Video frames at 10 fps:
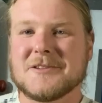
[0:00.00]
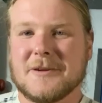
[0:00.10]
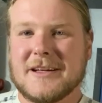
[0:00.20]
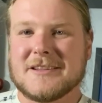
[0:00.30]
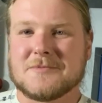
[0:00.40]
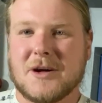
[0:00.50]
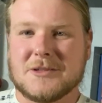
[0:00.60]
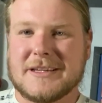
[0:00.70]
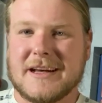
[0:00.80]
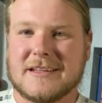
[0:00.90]
one, it's
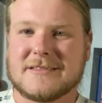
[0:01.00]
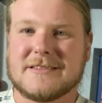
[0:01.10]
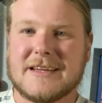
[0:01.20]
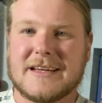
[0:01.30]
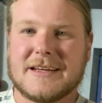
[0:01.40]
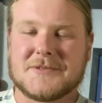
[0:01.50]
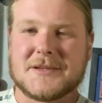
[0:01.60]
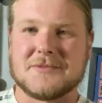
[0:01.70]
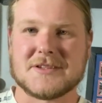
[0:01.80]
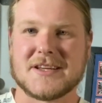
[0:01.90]
multicolored.
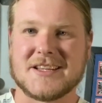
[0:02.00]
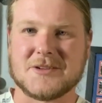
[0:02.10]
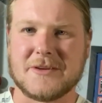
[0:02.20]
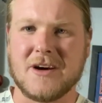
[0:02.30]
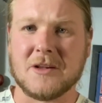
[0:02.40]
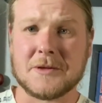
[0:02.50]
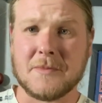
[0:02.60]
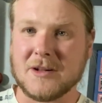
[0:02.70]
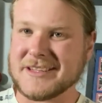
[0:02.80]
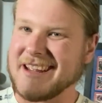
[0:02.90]
Simple as that. So we're rolling with
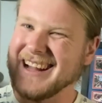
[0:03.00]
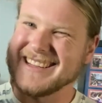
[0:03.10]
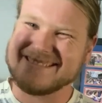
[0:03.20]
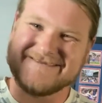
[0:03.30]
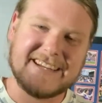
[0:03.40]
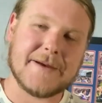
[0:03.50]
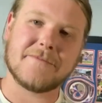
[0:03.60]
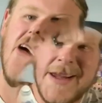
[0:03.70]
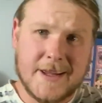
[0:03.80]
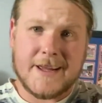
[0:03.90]
multicolored.
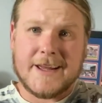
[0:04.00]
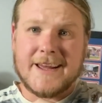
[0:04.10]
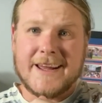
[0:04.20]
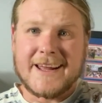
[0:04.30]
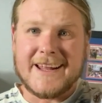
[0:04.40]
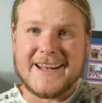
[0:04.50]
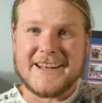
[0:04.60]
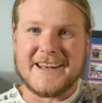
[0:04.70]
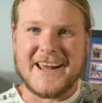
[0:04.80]
Yep, righto. Now,